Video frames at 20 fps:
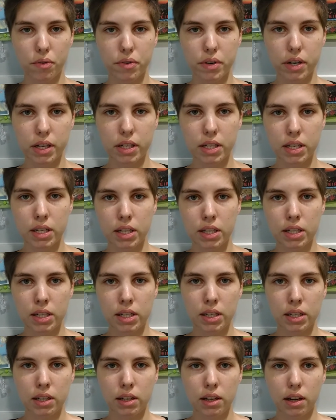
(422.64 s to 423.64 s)
over it.
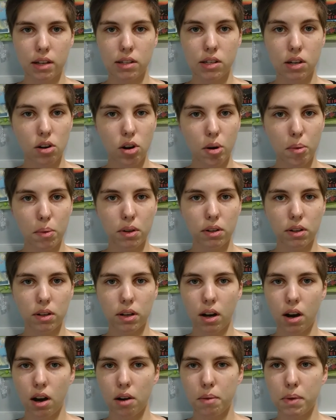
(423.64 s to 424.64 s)
It's a global
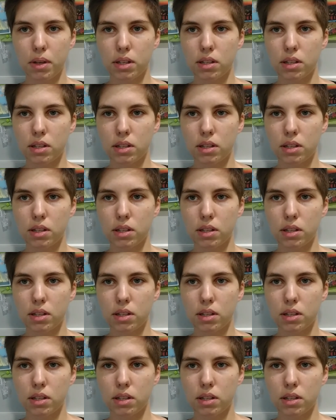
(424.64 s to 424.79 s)
economy,